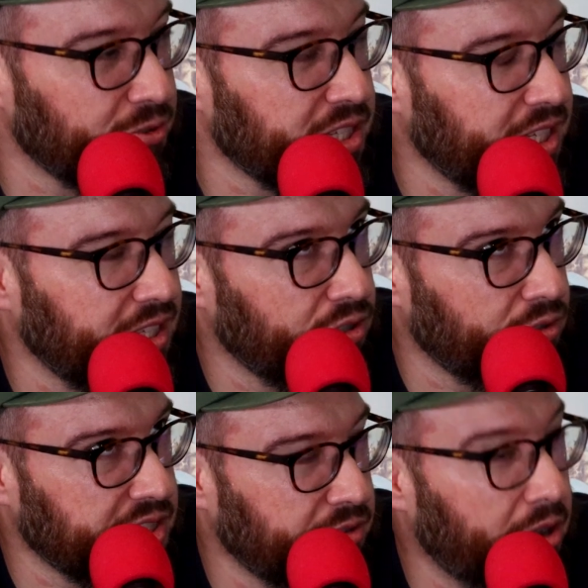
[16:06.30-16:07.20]
I
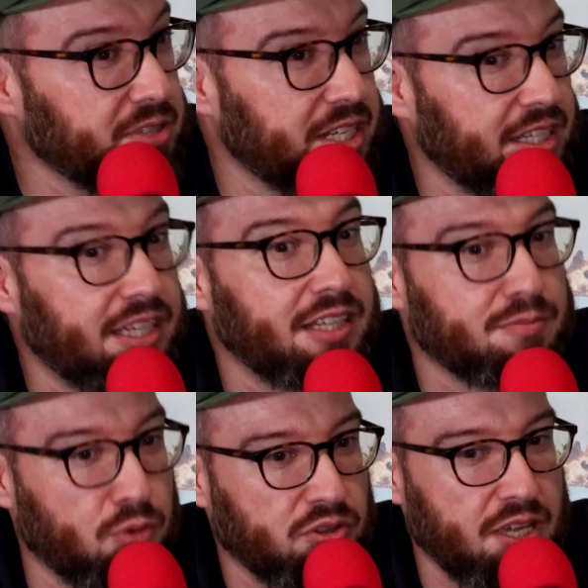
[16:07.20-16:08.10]
was at a
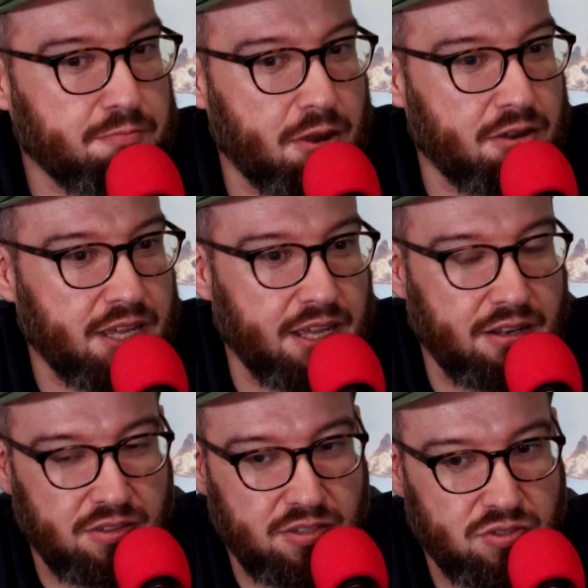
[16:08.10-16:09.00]
kid's birthday party,
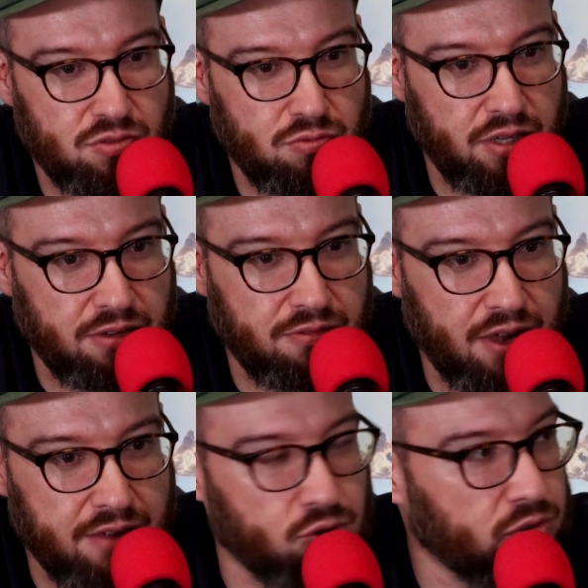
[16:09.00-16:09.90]
and these 2, like,
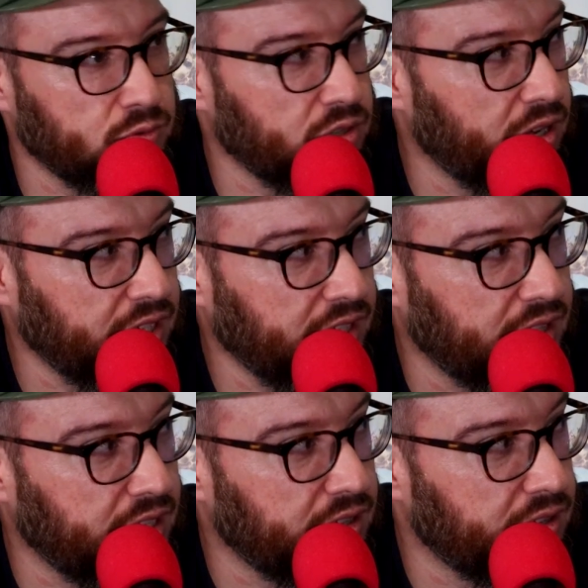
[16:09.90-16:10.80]
5-year-olds were talking,
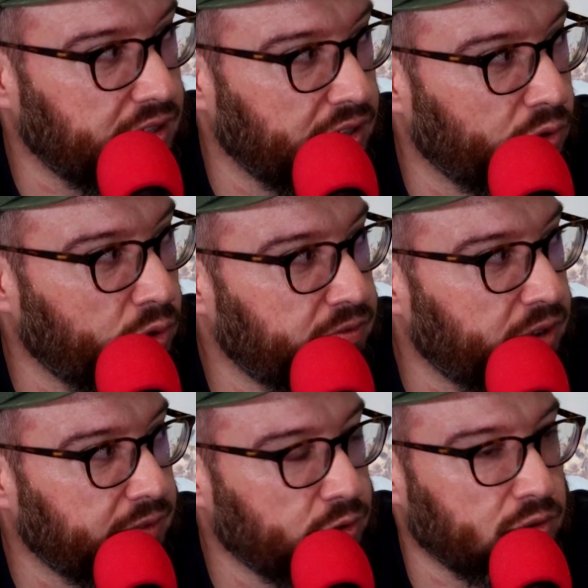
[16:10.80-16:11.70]
and then the one
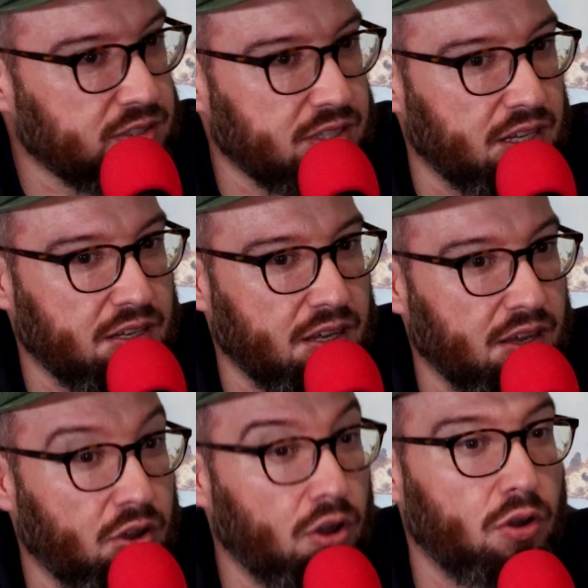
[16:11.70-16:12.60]
5-year-old said,
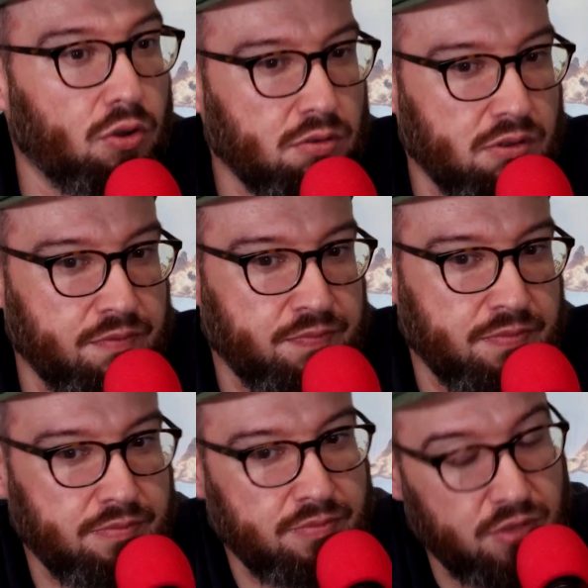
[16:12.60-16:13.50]
"Oh,
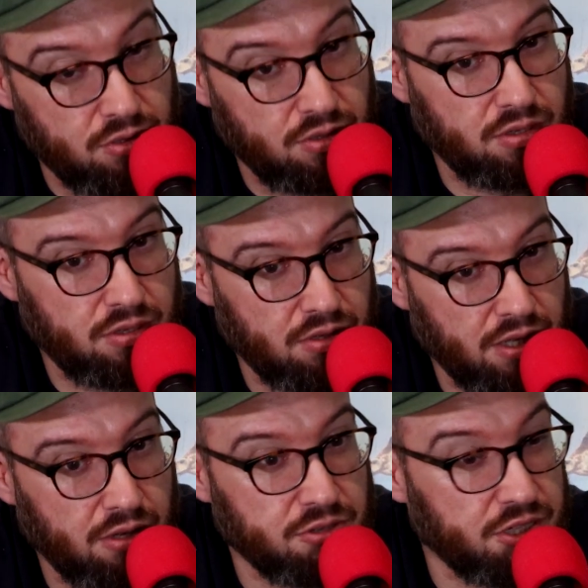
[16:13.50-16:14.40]

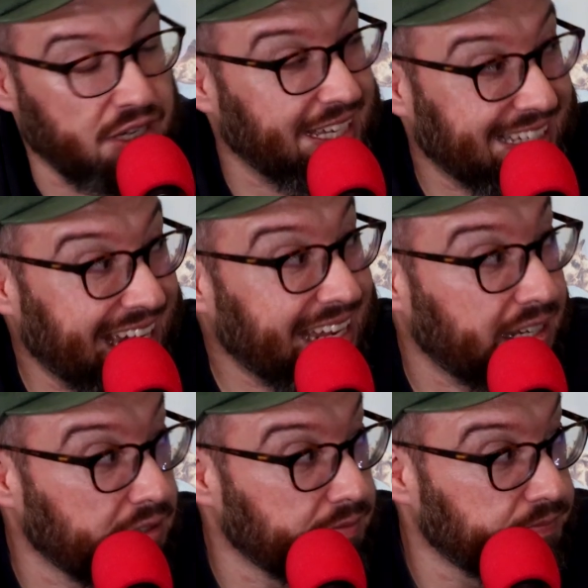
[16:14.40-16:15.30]
I heard you're getting a
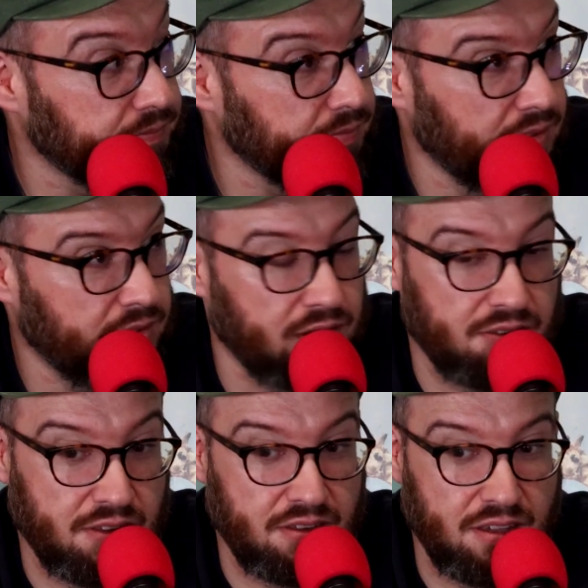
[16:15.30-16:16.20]
cake.
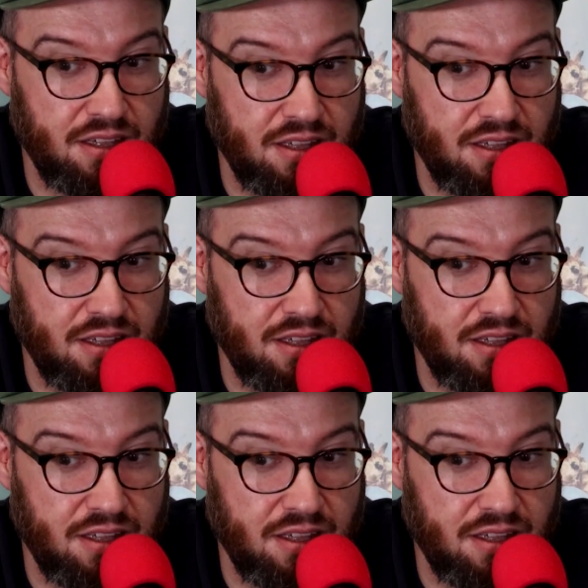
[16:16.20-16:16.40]
Is it